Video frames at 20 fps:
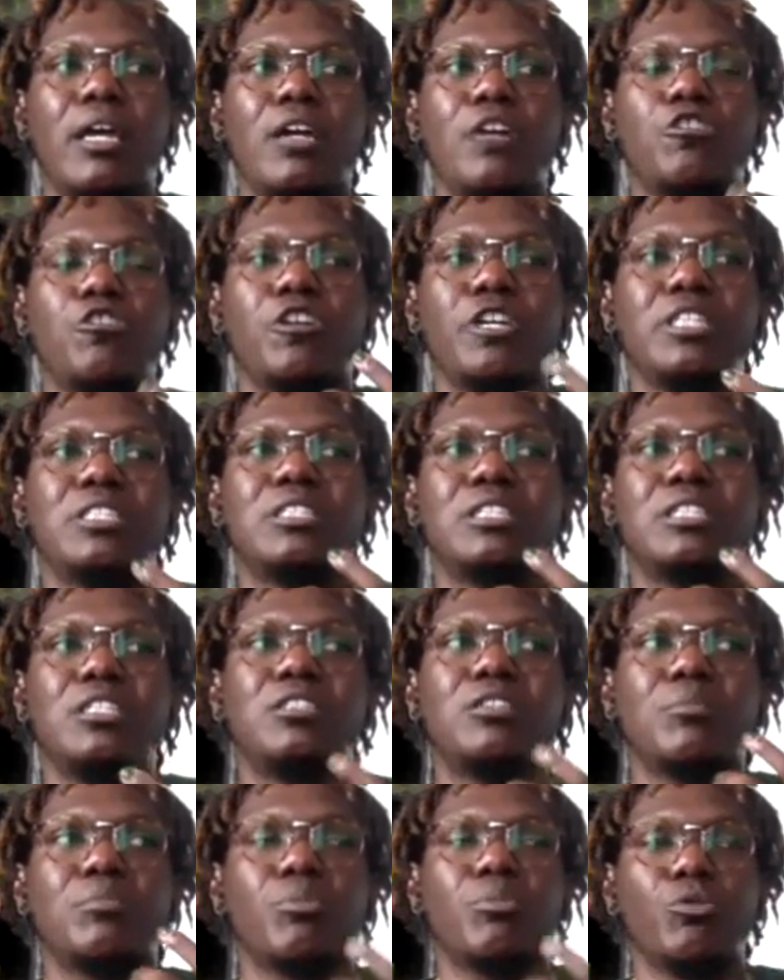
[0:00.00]
Chris needs
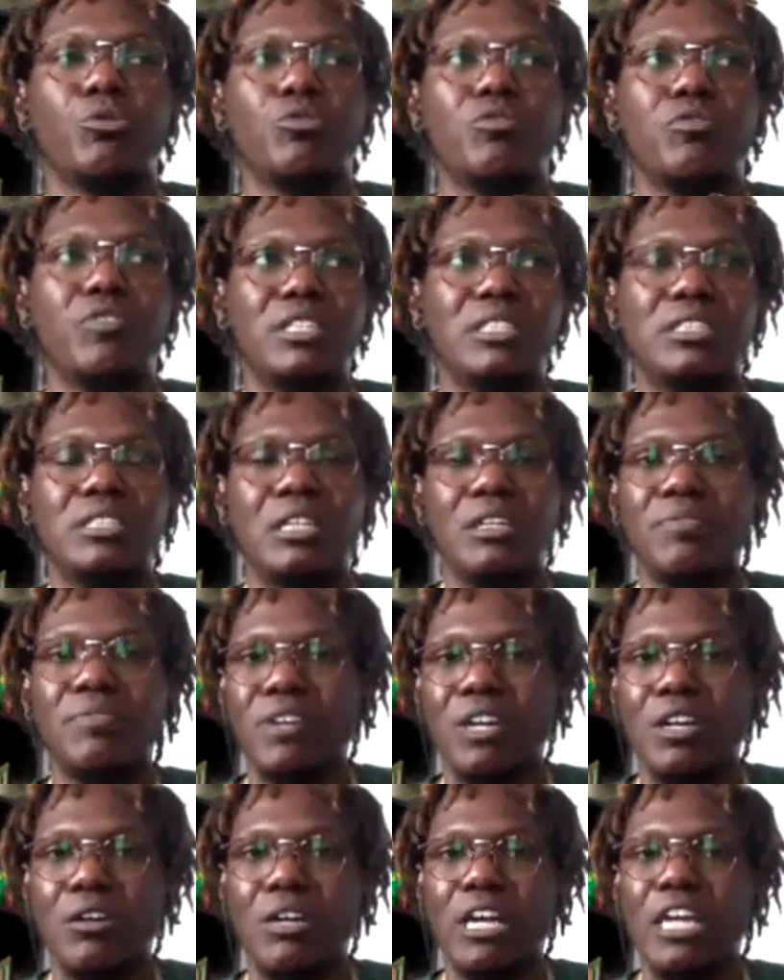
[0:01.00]
to prove himself
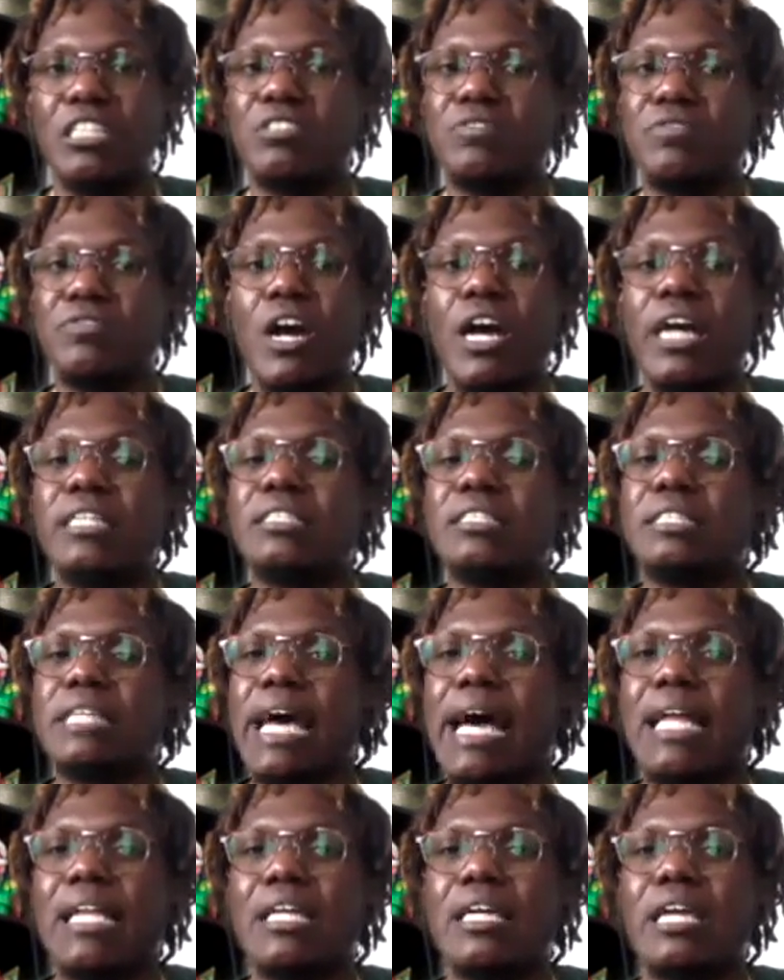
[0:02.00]
on as far as
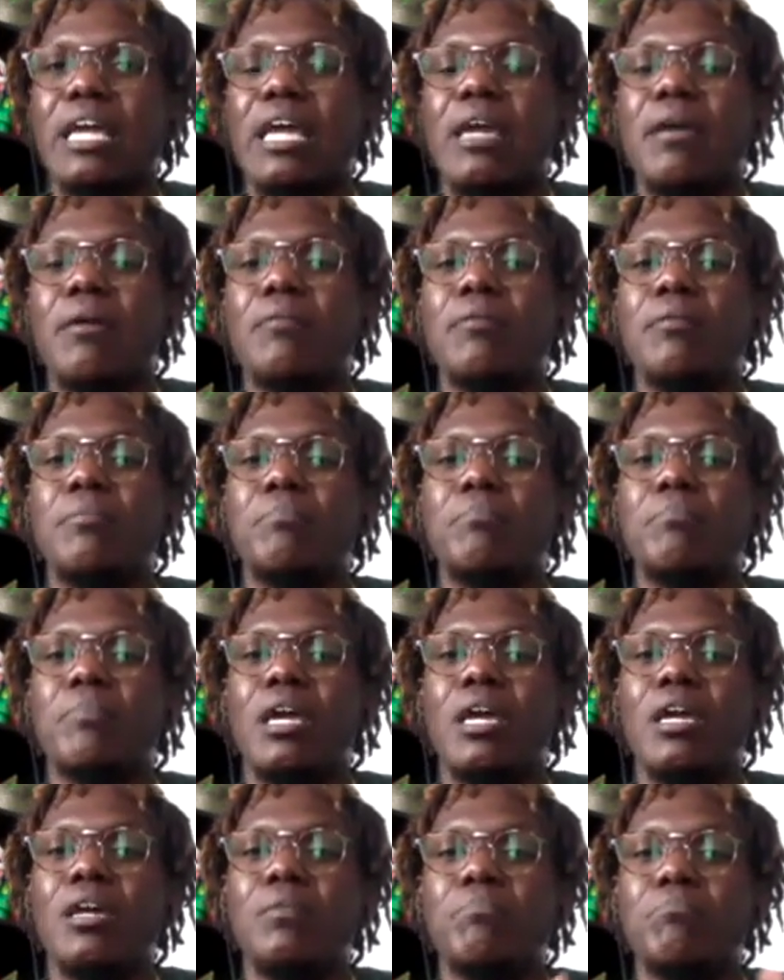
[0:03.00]
talent
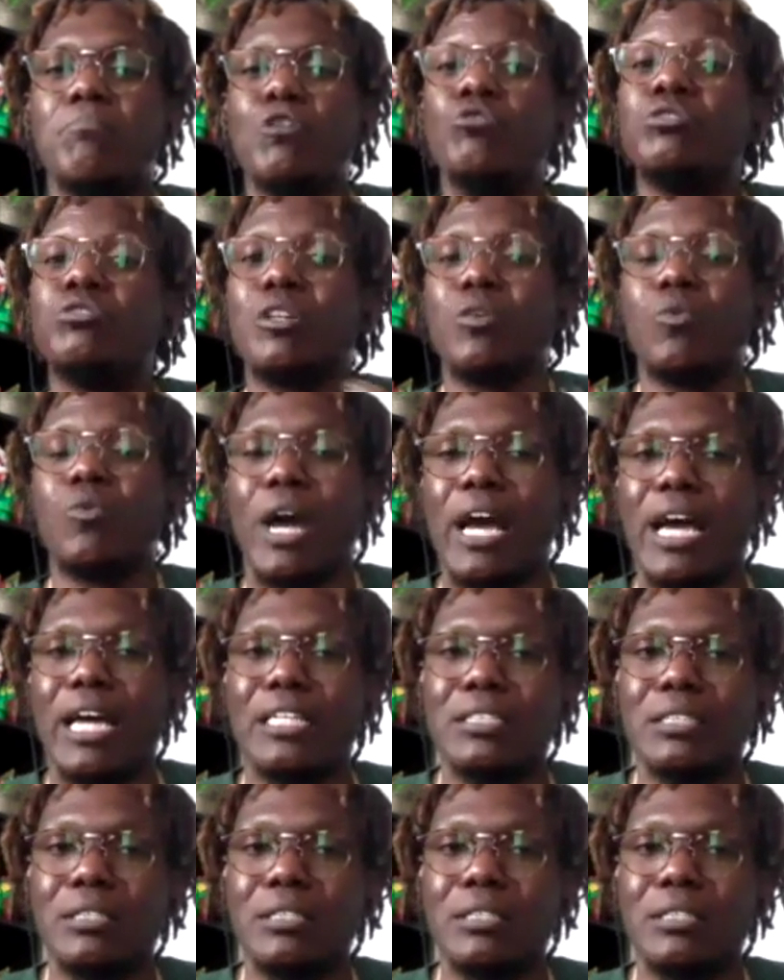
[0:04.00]
and music wise